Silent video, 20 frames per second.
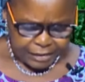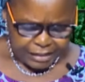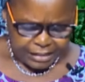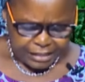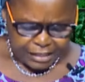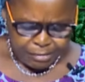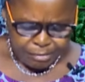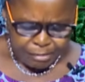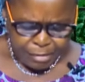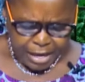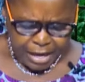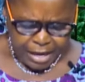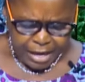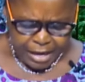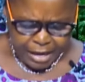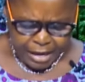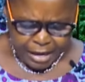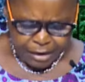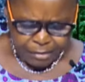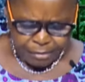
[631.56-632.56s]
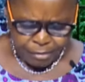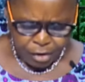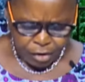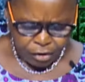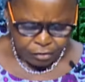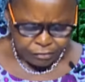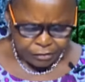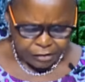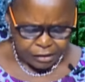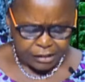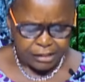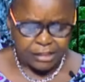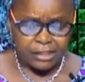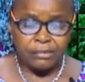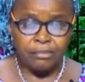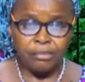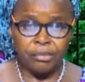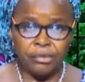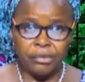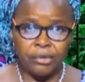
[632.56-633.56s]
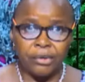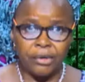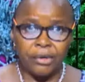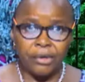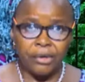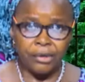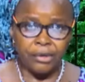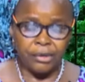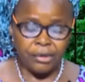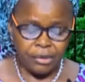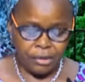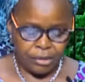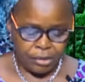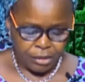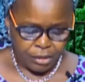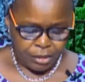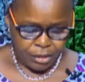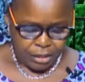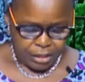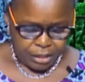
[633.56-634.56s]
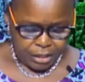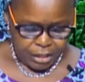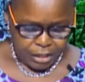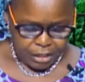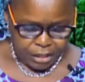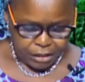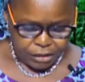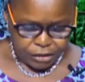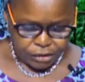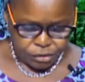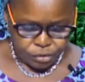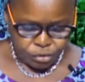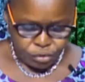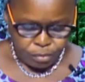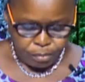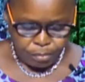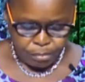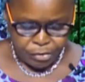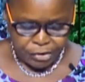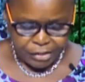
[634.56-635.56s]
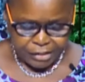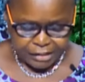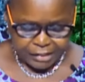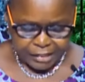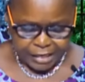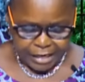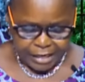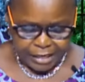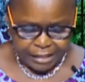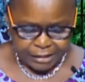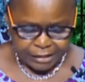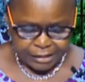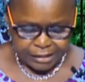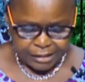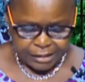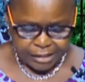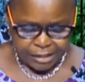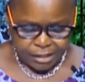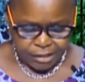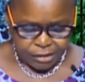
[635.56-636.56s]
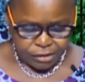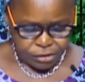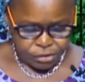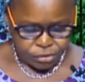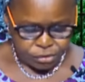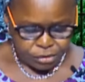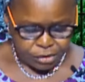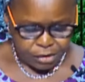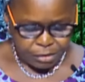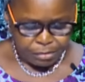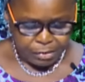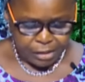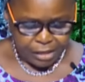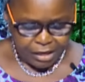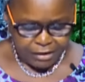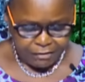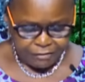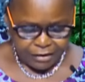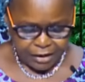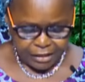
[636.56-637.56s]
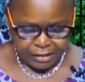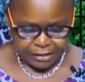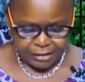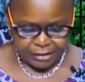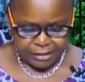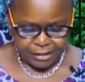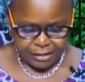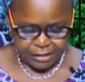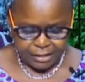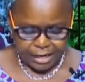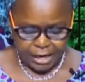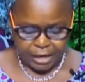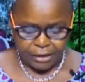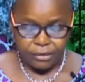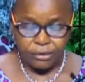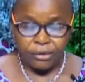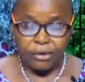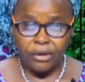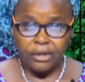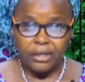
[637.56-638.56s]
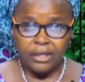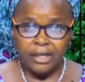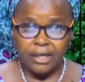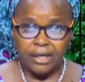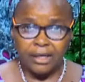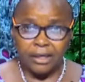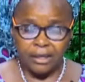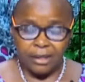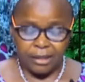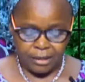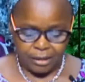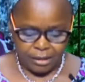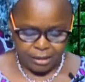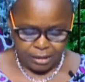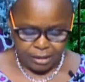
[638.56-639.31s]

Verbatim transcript: The main aim of this book is to present to the believers that nothing